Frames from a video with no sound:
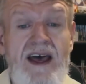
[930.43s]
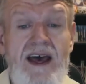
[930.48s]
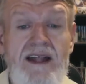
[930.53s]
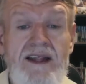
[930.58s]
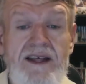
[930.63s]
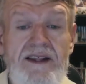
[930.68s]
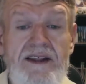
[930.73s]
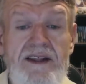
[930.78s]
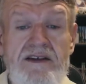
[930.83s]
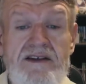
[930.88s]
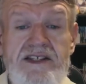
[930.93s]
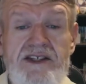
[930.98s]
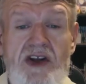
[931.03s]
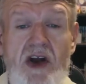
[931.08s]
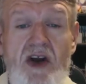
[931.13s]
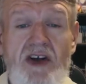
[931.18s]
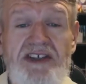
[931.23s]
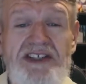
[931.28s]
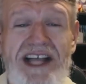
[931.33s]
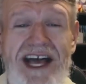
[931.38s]
And then there's
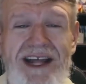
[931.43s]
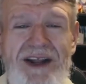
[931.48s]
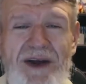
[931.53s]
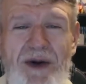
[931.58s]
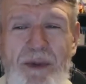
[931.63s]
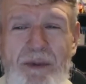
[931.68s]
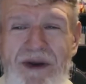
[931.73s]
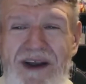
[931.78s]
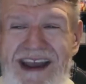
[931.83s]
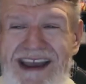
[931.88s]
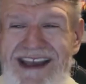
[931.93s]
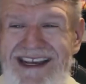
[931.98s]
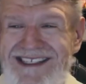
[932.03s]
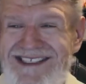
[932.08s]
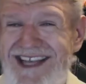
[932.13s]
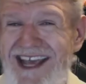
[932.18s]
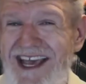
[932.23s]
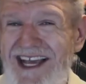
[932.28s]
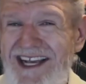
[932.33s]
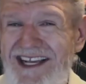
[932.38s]
Dark Shadow
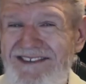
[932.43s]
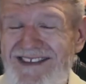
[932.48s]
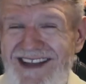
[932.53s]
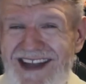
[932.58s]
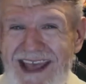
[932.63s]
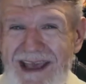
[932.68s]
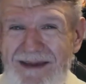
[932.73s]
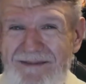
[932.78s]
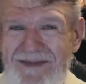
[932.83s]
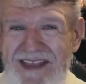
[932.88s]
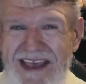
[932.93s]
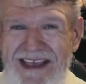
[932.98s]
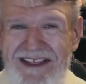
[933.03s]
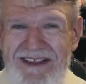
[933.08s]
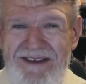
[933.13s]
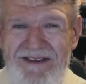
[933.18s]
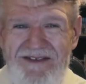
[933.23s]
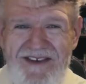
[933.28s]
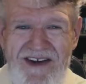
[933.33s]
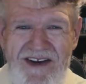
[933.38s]
Pranks. Heck of a name.
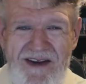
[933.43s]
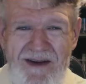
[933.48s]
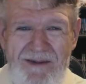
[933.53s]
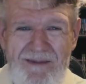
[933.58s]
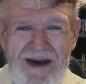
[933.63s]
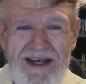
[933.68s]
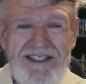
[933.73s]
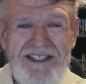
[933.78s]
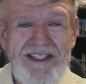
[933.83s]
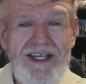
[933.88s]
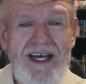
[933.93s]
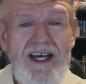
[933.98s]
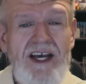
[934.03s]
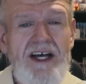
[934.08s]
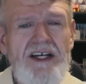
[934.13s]
Thank you very much.